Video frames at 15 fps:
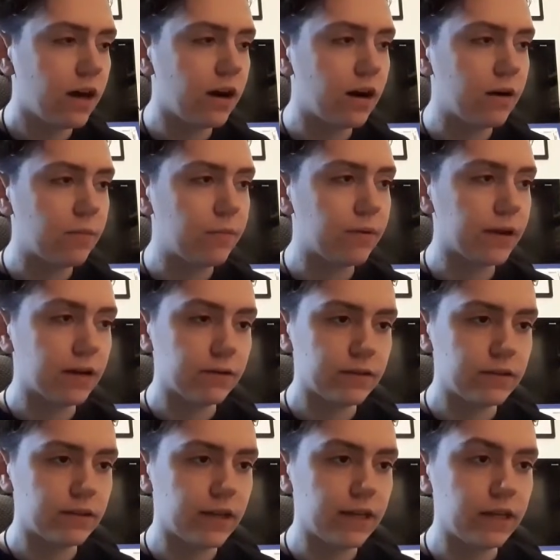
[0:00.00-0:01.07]
Um, but I
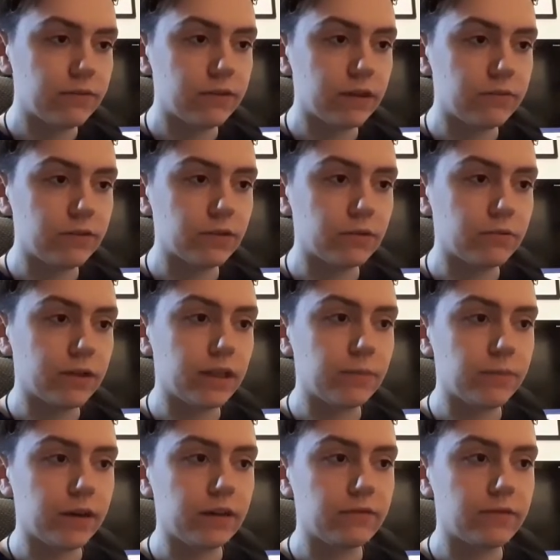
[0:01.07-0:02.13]
would say even if you're a really
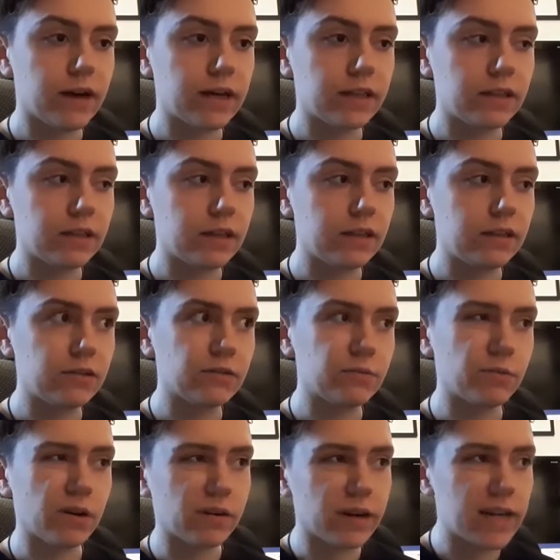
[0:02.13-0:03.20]
big fan and, and you're
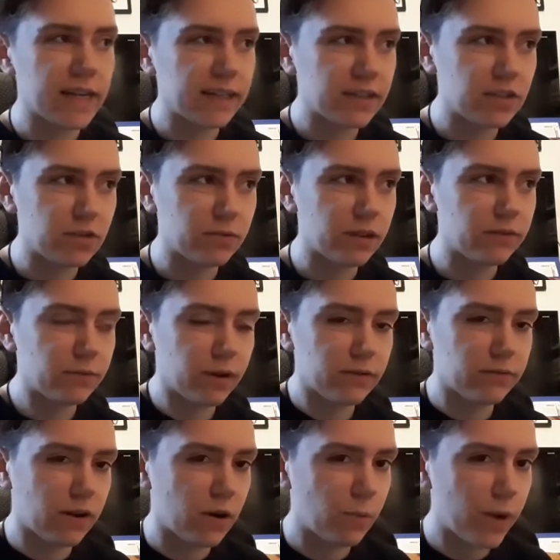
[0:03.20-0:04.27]
worried because you live
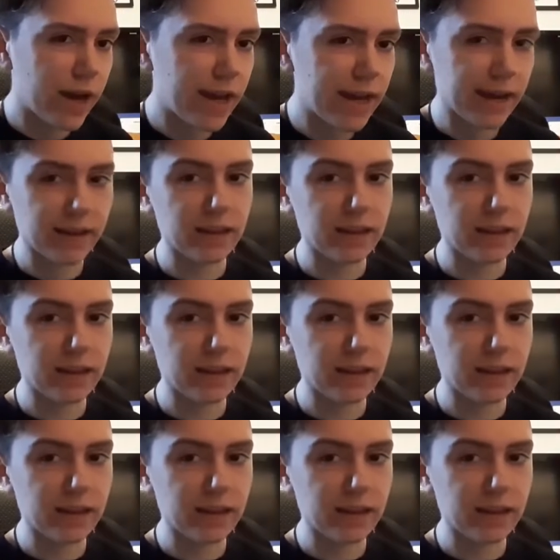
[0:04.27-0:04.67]
quite far away,